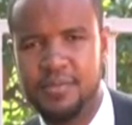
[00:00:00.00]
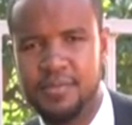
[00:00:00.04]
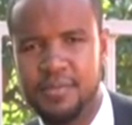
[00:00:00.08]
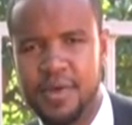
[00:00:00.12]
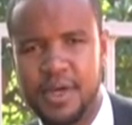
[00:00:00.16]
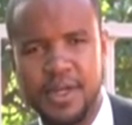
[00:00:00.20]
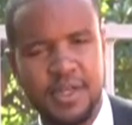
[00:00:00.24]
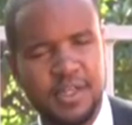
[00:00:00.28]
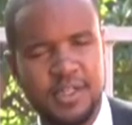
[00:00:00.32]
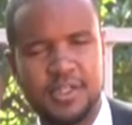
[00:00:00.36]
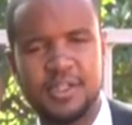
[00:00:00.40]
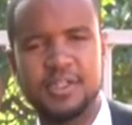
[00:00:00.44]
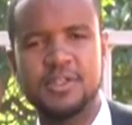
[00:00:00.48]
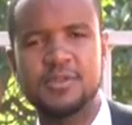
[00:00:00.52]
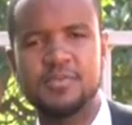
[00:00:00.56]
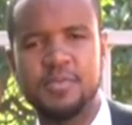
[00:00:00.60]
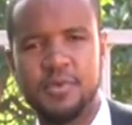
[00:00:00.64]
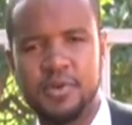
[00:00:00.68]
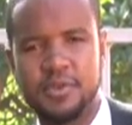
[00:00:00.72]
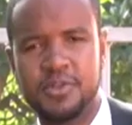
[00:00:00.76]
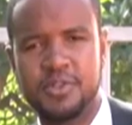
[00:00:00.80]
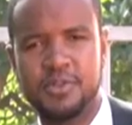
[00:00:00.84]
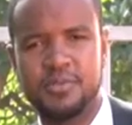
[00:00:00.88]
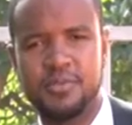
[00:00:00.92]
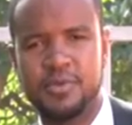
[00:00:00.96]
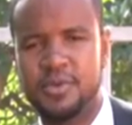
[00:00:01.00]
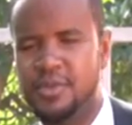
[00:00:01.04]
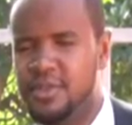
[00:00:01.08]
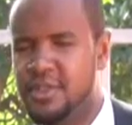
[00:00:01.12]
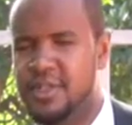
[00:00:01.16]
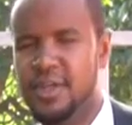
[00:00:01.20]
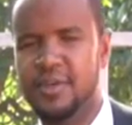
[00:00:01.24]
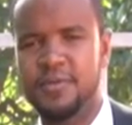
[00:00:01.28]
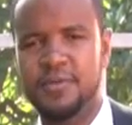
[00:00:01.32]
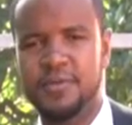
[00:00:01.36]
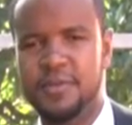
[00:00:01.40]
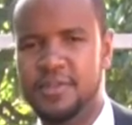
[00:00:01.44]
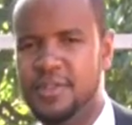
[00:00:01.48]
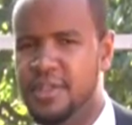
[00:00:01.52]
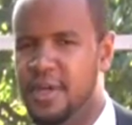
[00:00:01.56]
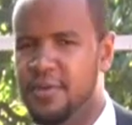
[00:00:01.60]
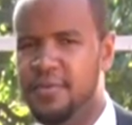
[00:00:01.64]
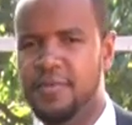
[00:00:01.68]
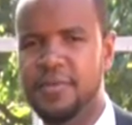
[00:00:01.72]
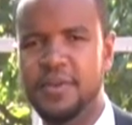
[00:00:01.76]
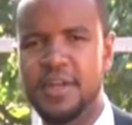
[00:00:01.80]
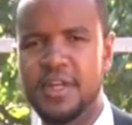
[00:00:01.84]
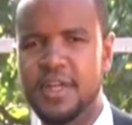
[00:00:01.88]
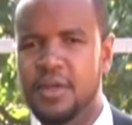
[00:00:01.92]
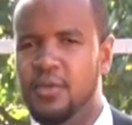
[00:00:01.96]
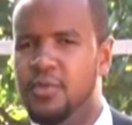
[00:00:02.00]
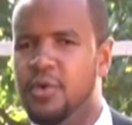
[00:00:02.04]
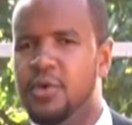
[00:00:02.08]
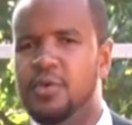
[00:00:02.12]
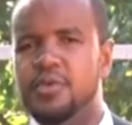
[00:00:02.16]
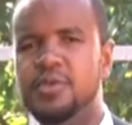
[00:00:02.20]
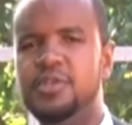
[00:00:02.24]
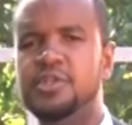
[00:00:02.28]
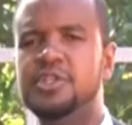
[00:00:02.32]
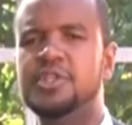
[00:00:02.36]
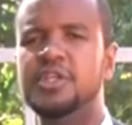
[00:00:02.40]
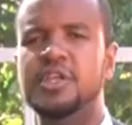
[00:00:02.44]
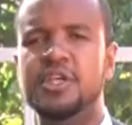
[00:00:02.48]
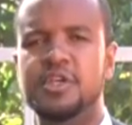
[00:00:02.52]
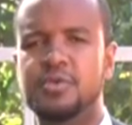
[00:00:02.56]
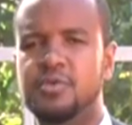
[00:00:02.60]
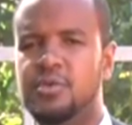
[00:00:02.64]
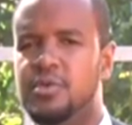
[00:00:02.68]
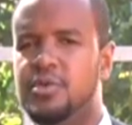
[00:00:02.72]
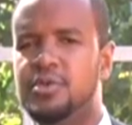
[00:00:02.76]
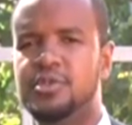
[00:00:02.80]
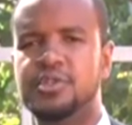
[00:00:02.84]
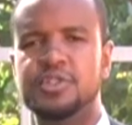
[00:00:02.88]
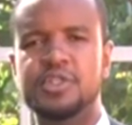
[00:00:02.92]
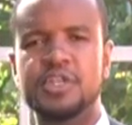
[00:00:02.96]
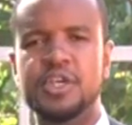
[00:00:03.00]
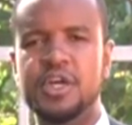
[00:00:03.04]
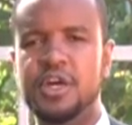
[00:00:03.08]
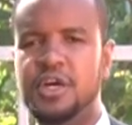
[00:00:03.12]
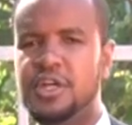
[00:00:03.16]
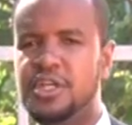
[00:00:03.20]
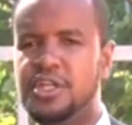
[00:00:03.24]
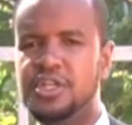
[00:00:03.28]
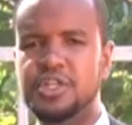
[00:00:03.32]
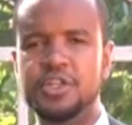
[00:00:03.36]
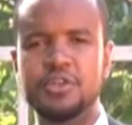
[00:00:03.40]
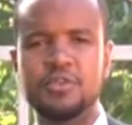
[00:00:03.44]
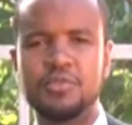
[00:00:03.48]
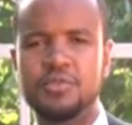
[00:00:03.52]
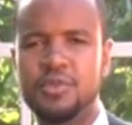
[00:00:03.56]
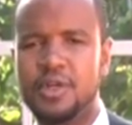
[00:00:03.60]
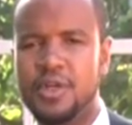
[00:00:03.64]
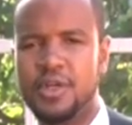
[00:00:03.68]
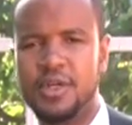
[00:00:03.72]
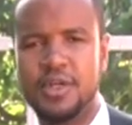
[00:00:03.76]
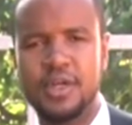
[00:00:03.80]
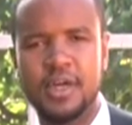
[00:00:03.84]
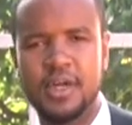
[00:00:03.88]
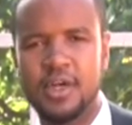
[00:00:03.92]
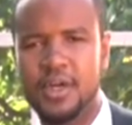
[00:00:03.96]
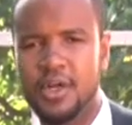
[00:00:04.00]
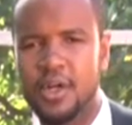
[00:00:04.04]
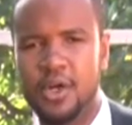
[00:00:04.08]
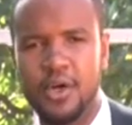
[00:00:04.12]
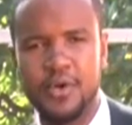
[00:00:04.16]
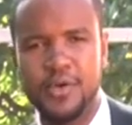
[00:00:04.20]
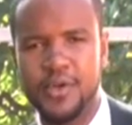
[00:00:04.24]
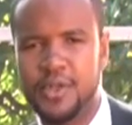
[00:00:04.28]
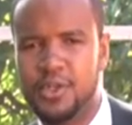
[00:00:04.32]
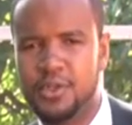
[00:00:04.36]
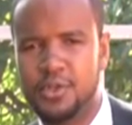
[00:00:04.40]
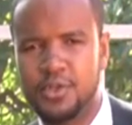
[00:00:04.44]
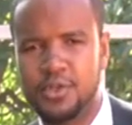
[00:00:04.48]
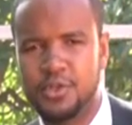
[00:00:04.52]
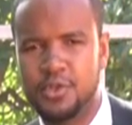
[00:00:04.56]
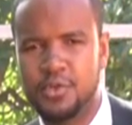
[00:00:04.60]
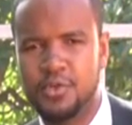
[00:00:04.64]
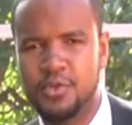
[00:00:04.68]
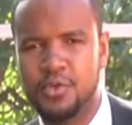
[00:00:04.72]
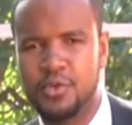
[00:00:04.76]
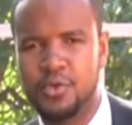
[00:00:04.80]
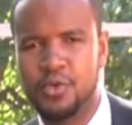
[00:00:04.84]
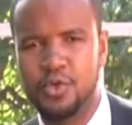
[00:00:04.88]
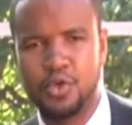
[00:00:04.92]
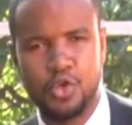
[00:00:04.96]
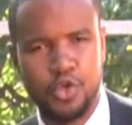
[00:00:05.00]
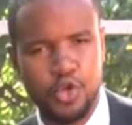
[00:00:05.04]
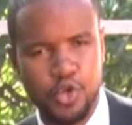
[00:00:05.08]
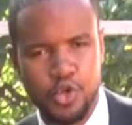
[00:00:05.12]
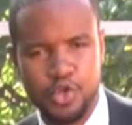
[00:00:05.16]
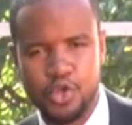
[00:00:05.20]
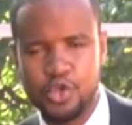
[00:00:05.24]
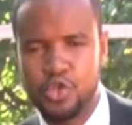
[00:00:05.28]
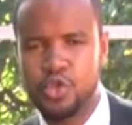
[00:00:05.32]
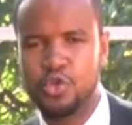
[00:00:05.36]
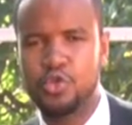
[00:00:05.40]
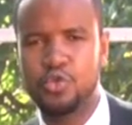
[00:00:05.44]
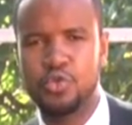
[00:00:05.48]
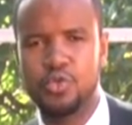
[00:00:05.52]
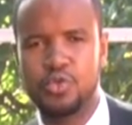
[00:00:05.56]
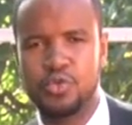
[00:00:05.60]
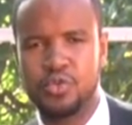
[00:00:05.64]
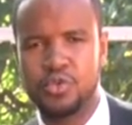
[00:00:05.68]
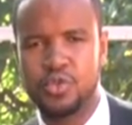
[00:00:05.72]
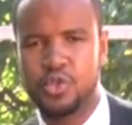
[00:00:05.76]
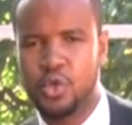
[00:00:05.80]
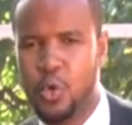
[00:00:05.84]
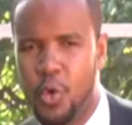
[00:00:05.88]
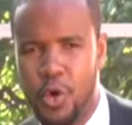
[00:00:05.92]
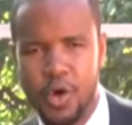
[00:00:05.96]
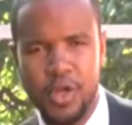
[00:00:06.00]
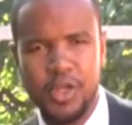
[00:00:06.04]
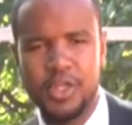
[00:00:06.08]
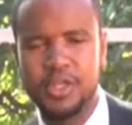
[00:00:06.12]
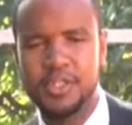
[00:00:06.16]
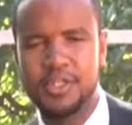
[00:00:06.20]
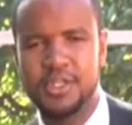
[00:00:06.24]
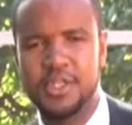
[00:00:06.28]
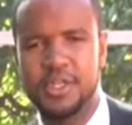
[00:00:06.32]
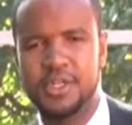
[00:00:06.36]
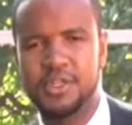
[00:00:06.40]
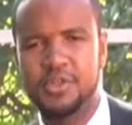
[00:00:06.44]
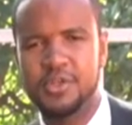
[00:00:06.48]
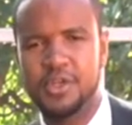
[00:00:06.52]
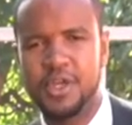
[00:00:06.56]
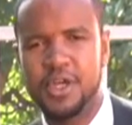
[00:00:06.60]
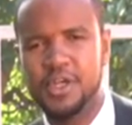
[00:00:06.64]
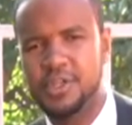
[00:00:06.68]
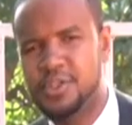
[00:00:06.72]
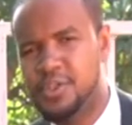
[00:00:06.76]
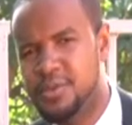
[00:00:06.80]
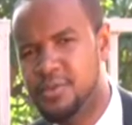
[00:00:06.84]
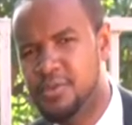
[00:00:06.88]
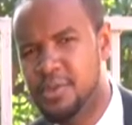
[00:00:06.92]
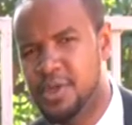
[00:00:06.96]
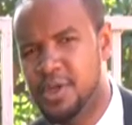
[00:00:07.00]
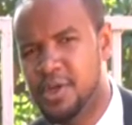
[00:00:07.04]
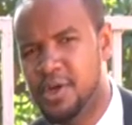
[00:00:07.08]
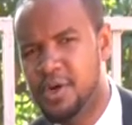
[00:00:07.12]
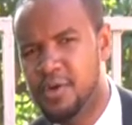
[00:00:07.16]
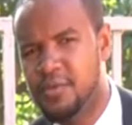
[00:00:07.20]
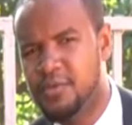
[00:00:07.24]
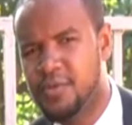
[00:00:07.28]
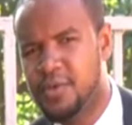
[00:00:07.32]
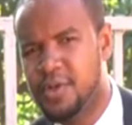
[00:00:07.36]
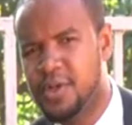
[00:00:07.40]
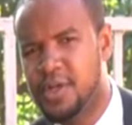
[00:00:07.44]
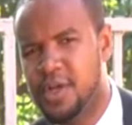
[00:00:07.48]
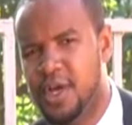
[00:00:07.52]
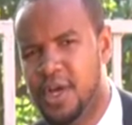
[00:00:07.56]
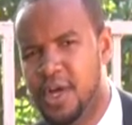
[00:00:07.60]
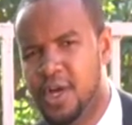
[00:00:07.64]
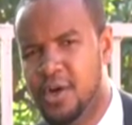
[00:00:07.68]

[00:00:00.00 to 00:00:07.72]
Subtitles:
And it is possible. And definitely we will see it. We'll see our children going to school, good schools, quality education being offered.